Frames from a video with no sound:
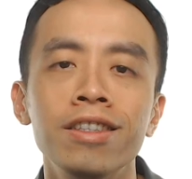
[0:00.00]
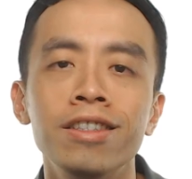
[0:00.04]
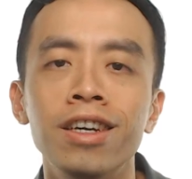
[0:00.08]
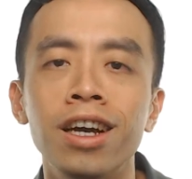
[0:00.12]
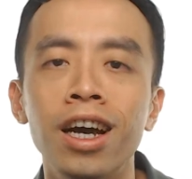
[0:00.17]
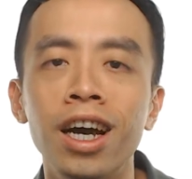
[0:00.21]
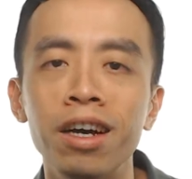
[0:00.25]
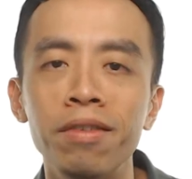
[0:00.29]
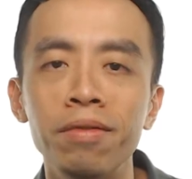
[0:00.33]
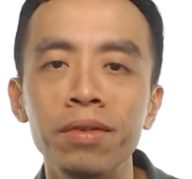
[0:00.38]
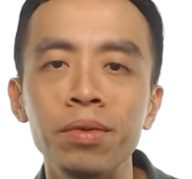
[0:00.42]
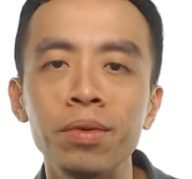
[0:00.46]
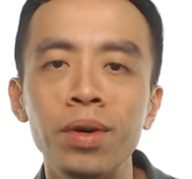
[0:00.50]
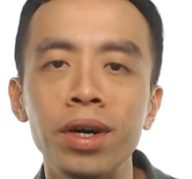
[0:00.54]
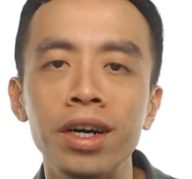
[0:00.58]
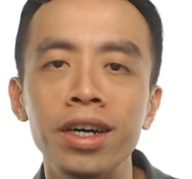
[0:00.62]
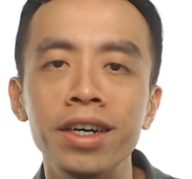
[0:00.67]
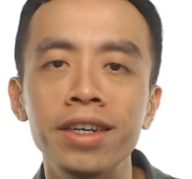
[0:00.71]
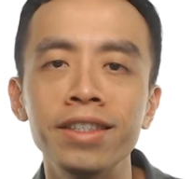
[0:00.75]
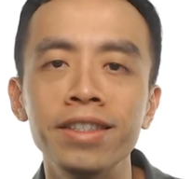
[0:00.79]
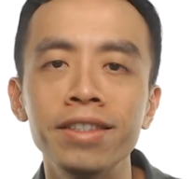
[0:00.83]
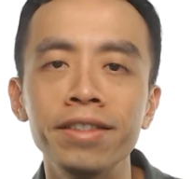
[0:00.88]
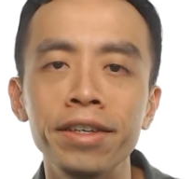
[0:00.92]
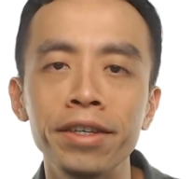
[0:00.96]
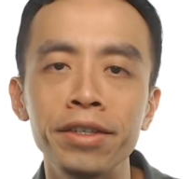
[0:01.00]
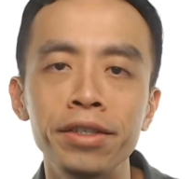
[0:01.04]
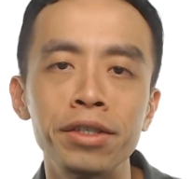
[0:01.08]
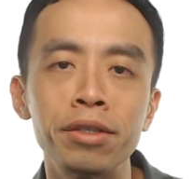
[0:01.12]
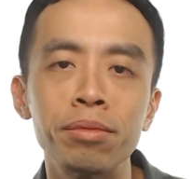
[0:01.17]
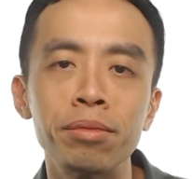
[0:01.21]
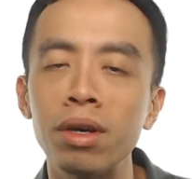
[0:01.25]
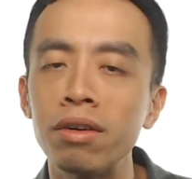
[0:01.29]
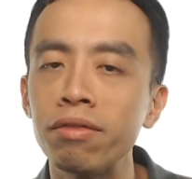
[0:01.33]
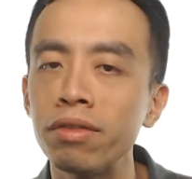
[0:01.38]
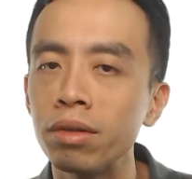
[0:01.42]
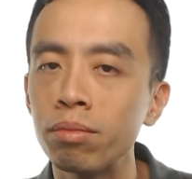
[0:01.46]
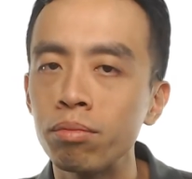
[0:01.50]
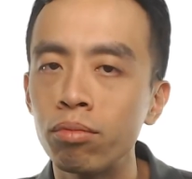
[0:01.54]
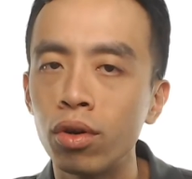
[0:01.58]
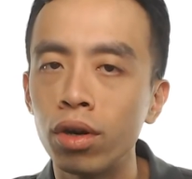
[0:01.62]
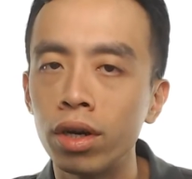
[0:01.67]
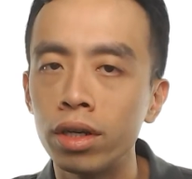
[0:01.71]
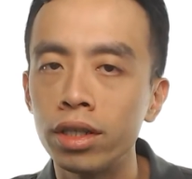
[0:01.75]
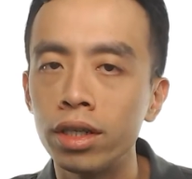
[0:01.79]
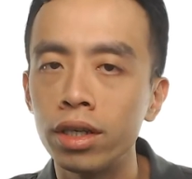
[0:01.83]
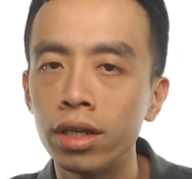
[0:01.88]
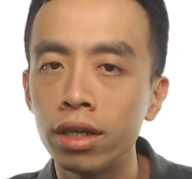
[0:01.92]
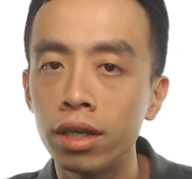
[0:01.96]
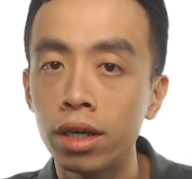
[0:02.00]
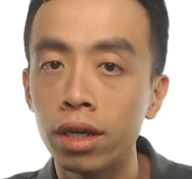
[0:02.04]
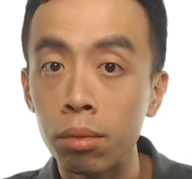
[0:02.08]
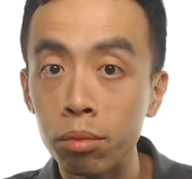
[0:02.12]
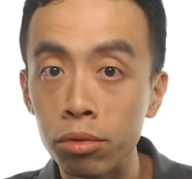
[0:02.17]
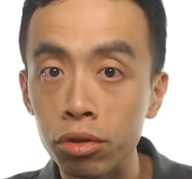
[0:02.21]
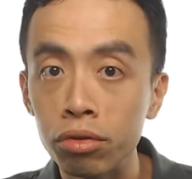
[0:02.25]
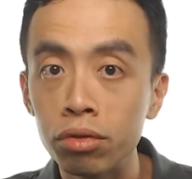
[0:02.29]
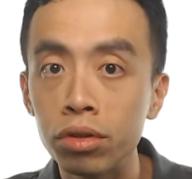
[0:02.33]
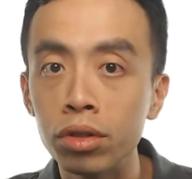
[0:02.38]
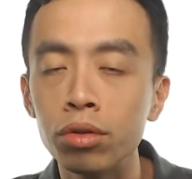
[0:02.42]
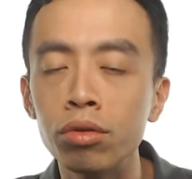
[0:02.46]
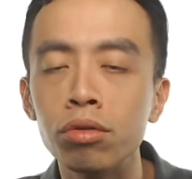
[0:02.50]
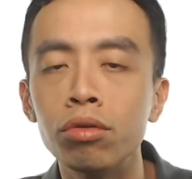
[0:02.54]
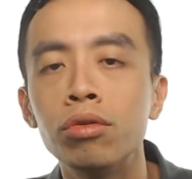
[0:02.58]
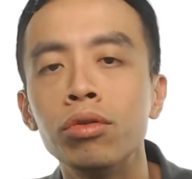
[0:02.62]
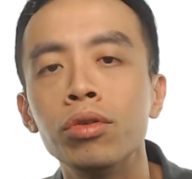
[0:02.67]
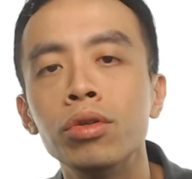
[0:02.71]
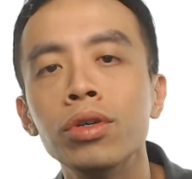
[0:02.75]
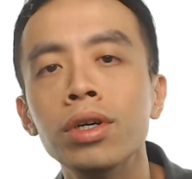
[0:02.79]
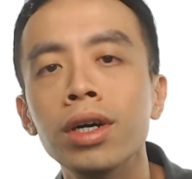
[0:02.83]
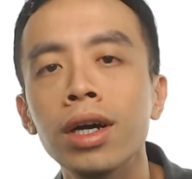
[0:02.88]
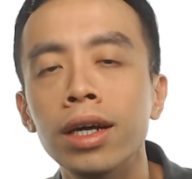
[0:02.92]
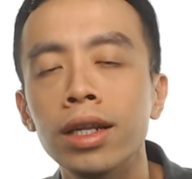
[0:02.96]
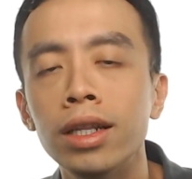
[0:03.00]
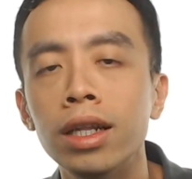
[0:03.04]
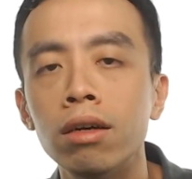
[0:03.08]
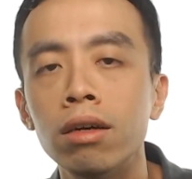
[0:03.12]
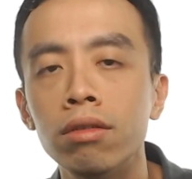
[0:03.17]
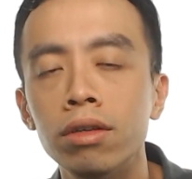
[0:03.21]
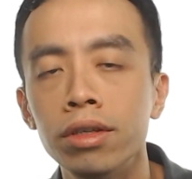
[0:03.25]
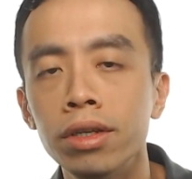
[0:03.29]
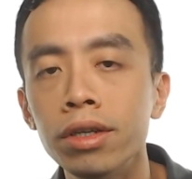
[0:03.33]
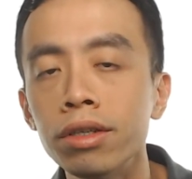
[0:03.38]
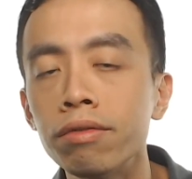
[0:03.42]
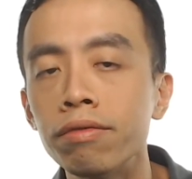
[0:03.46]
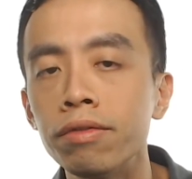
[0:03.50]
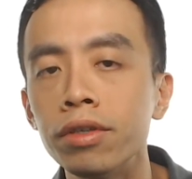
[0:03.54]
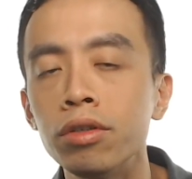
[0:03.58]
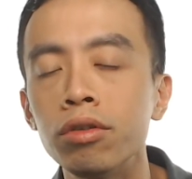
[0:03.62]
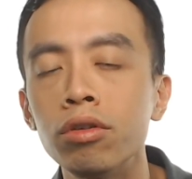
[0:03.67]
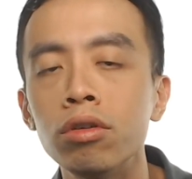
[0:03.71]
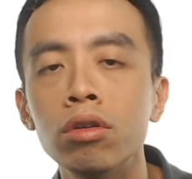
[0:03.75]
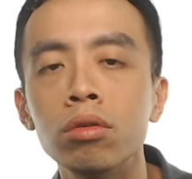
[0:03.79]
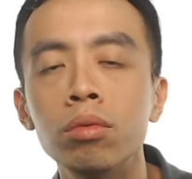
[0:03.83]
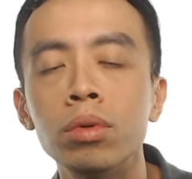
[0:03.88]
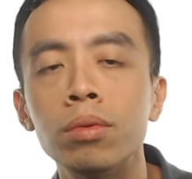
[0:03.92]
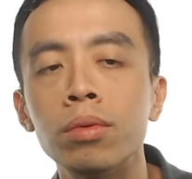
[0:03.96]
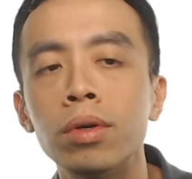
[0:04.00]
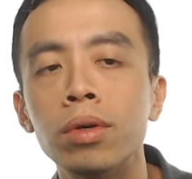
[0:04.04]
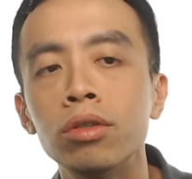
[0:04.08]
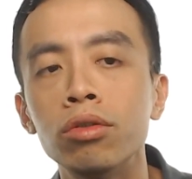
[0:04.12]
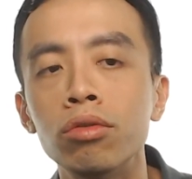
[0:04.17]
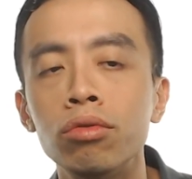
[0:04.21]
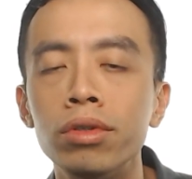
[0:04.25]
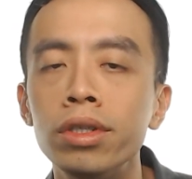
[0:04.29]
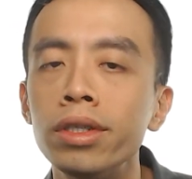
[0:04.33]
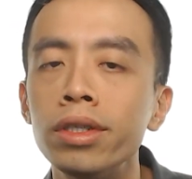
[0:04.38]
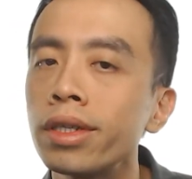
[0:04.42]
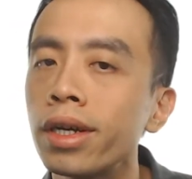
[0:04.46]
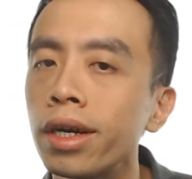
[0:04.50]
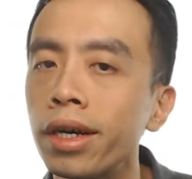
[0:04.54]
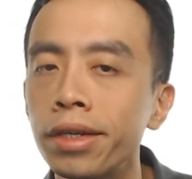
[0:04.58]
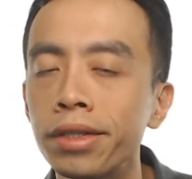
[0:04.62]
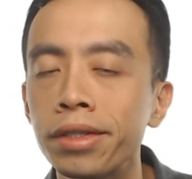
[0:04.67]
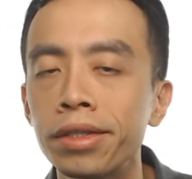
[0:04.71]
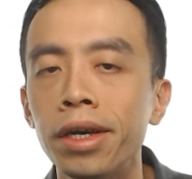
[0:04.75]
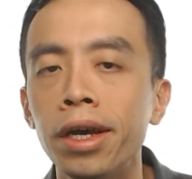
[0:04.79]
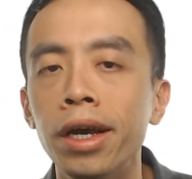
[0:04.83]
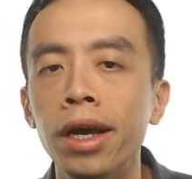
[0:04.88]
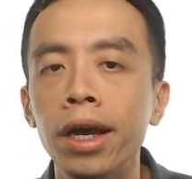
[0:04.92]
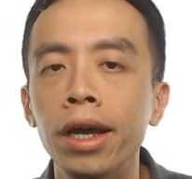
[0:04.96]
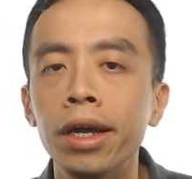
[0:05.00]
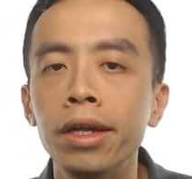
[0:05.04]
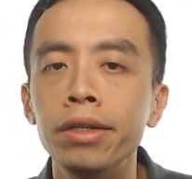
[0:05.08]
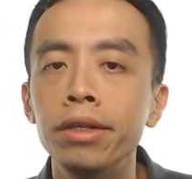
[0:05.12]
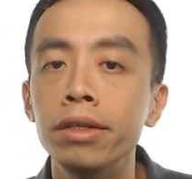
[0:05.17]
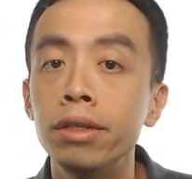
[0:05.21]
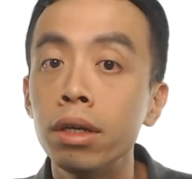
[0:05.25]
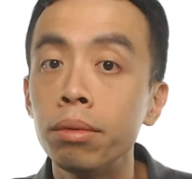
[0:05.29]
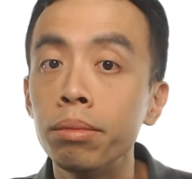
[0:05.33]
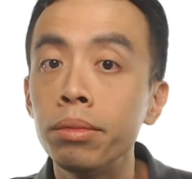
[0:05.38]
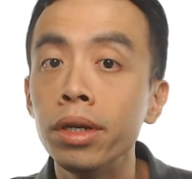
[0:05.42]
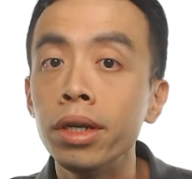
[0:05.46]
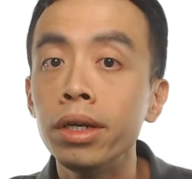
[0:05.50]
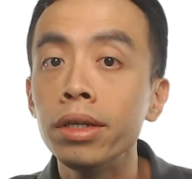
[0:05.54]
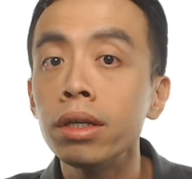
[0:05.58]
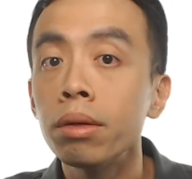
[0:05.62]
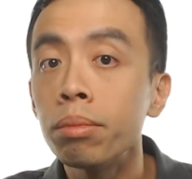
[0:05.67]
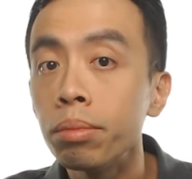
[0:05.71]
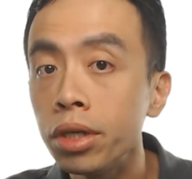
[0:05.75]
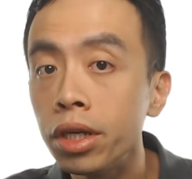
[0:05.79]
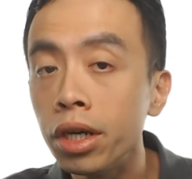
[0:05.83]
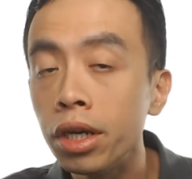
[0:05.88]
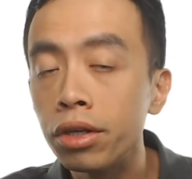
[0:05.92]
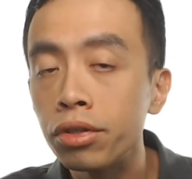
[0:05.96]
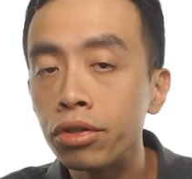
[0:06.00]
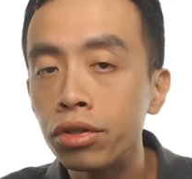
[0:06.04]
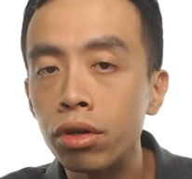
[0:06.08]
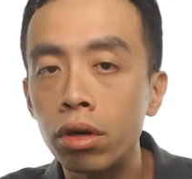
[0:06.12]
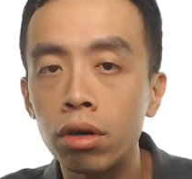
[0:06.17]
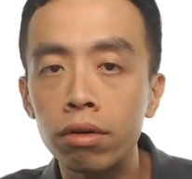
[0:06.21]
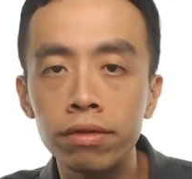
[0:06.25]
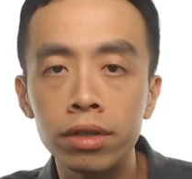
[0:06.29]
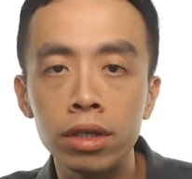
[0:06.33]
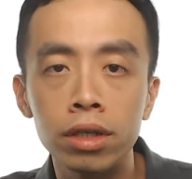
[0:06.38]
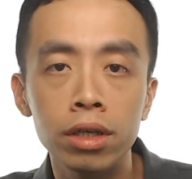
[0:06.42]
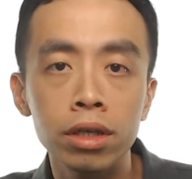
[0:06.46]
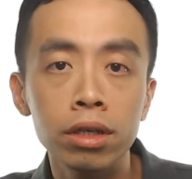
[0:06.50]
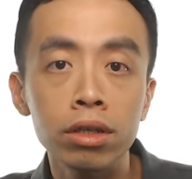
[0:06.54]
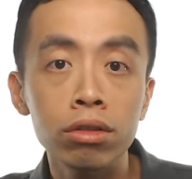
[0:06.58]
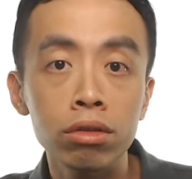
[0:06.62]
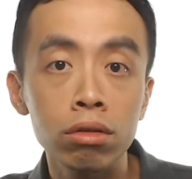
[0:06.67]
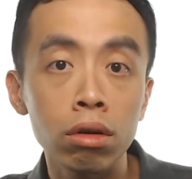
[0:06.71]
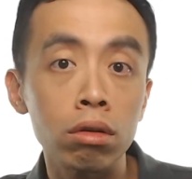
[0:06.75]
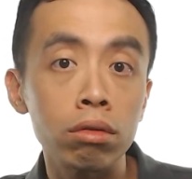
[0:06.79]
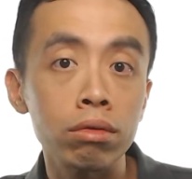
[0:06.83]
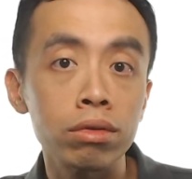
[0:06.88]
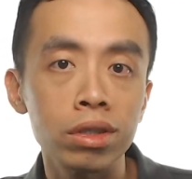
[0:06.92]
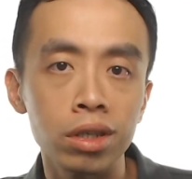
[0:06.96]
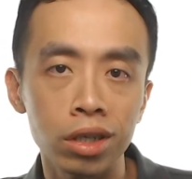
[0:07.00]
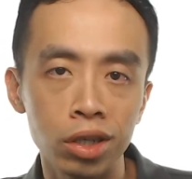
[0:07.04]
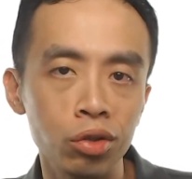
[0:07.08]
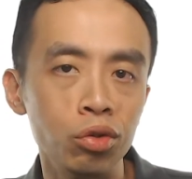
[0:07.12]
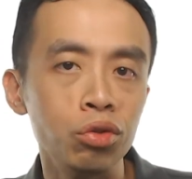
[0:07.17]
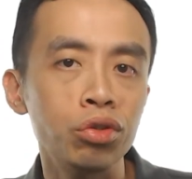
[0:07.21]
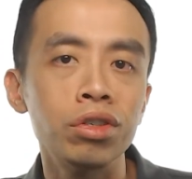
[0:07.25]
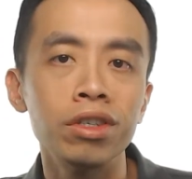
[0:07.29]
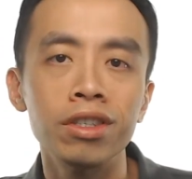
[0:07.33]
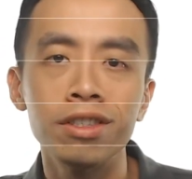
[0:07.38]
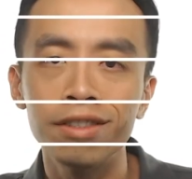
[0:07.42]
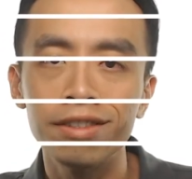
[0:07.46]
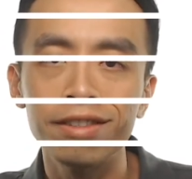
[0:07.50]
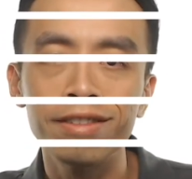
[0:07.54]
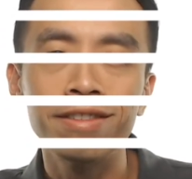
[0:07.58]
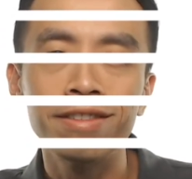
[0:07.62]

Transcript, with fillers: Hi everyone, this is Maverick for the chemistry guru. Now in this video, we want to discuss determining the pH of a salt solution.